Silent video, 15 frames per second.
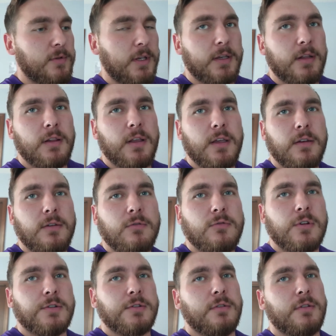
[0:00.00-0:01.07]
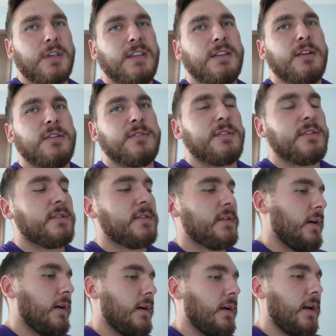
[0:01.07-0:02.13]
like a light nutritional ketosis,
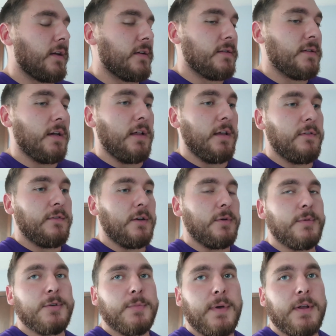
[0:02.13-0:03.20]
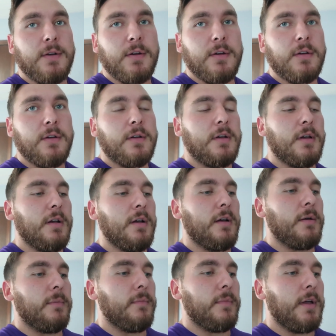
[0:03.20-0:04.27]
and I could tell I felt much better,
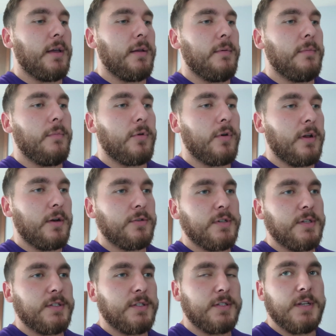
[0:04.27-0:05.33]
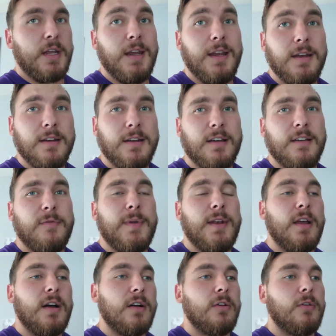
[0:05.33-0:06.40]
had more energy sustained. I've been
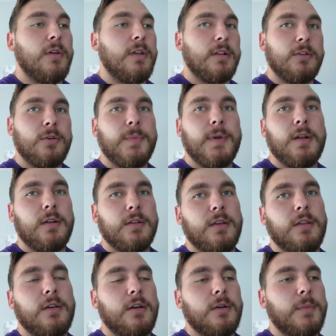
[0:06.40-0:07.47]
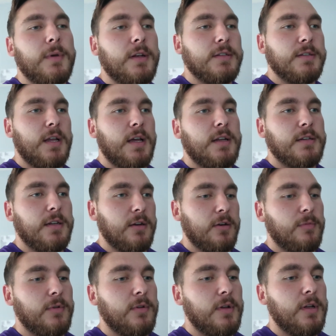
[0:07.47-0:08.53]
hungry a little bit all day long, but it's not
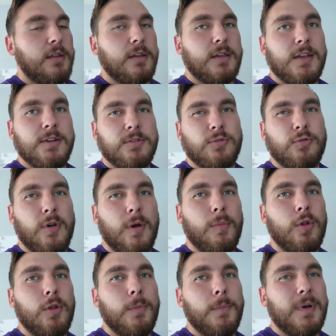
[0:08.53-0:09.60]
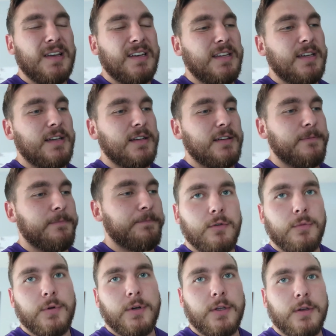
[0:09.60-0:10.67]
terrible. The occasional grumble, but
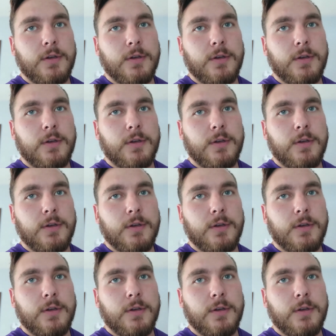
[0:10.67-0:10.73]
feeling pretty